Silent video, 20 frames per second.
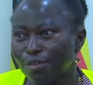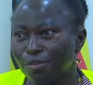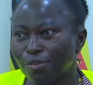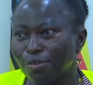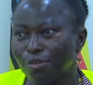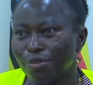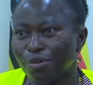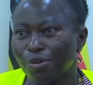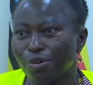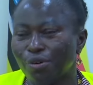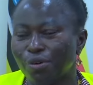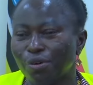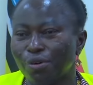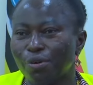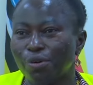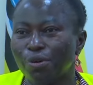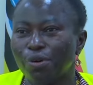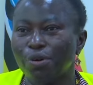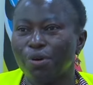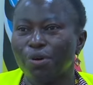you know,
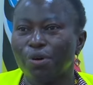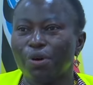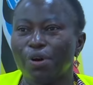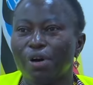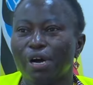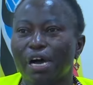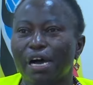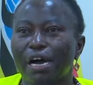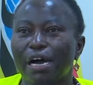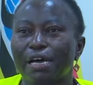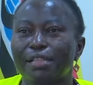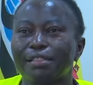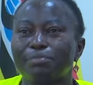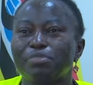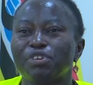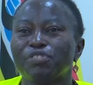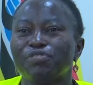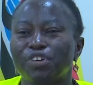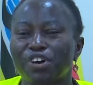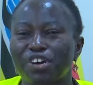uh,
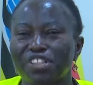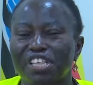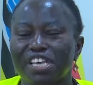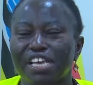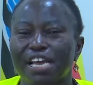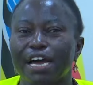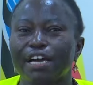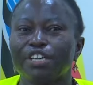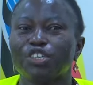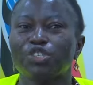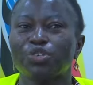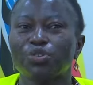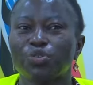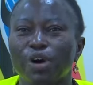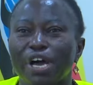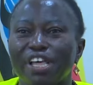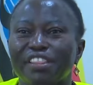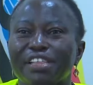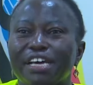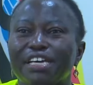before they are
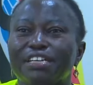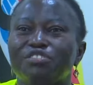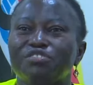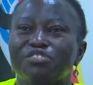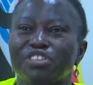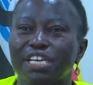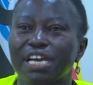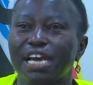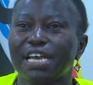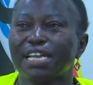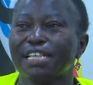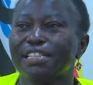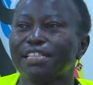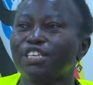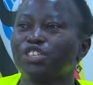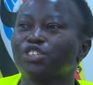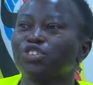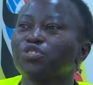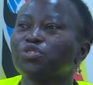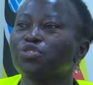sure that really
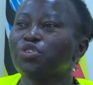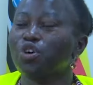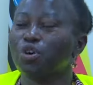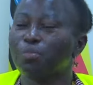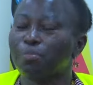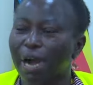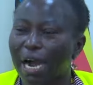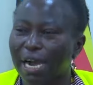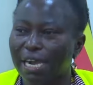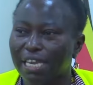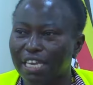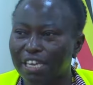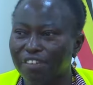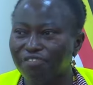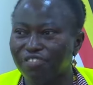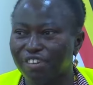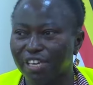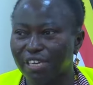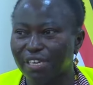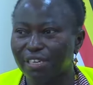they should go back
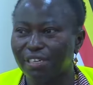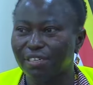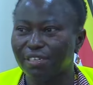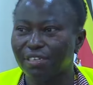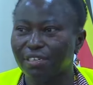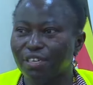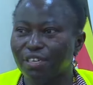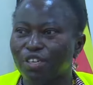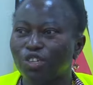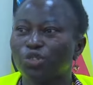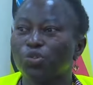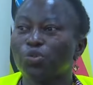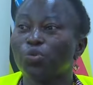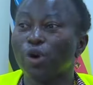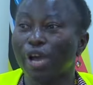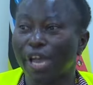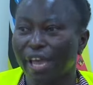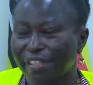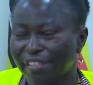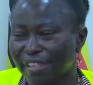even to
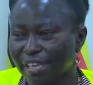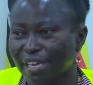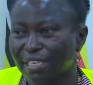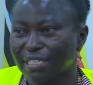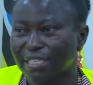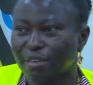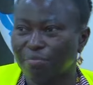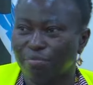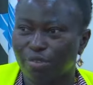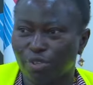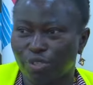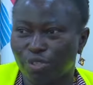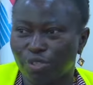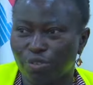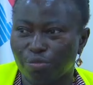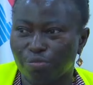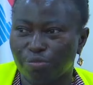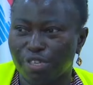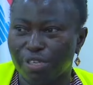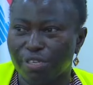where they are supposed
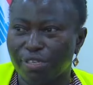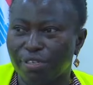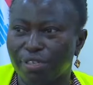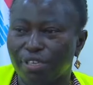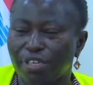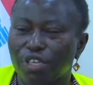to be.